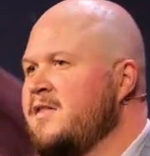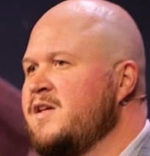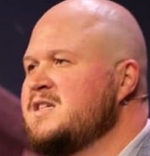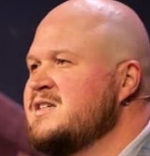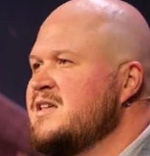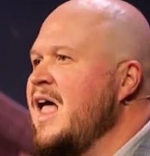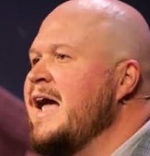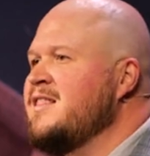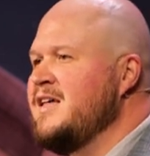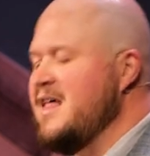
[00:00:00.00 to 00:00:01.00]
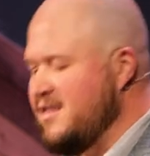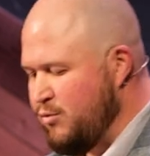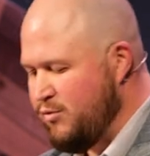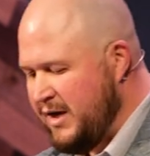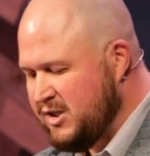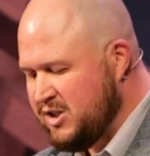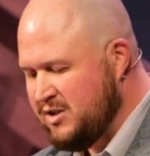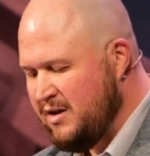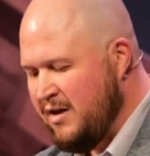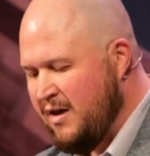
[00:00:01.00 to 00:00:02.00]
This is likely that the
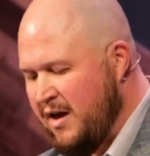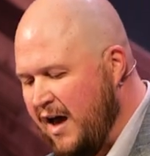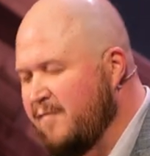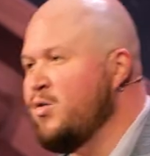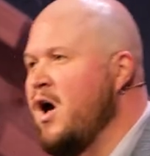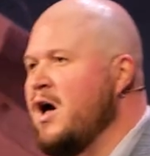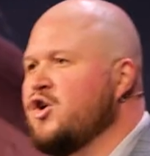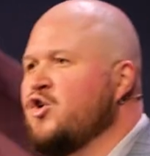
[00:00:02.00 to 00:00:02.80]
rich have brought